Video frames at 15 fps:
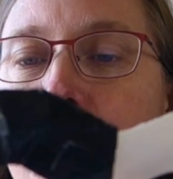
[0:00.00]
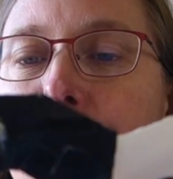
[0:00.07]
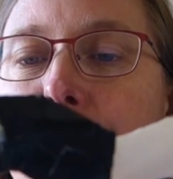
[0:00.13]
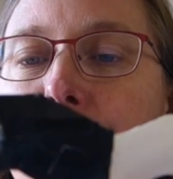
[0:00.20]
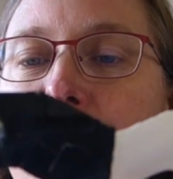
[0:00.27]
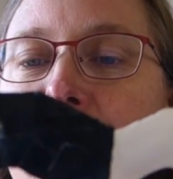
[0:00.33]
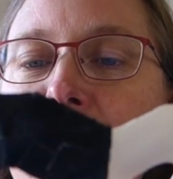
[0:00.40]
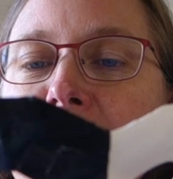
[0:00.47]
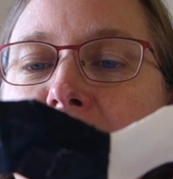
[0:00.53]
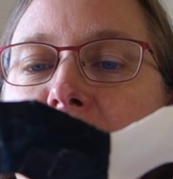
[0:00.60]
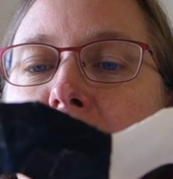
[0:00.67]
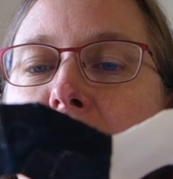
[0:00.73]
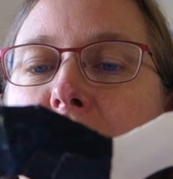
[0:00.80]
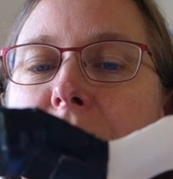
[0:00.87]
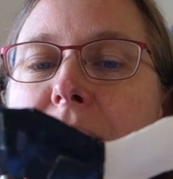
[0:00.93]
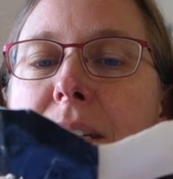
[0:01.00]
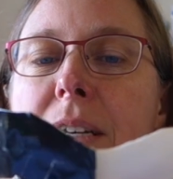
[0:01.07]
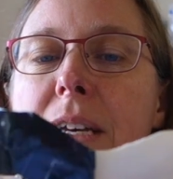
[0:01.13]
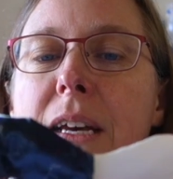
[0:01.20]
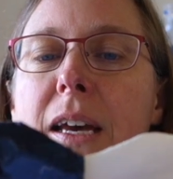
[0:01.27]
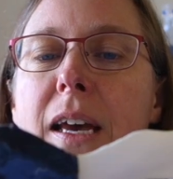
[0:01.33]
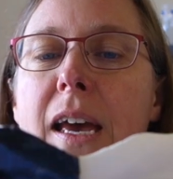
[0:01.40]
For that side.
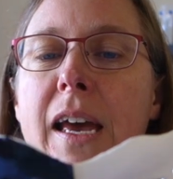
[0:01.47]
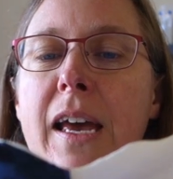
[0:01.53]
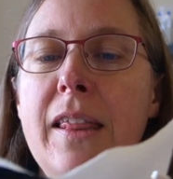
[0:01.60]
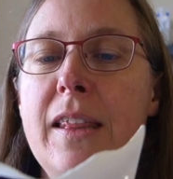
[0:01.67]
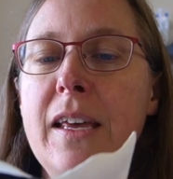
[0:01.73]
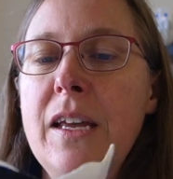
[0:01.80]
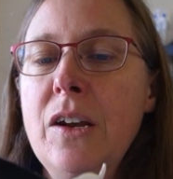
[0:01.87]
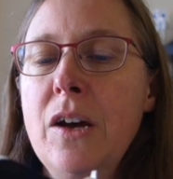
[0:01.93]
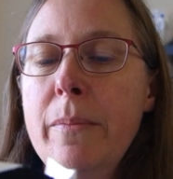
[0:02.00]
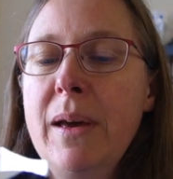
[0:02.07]
And then I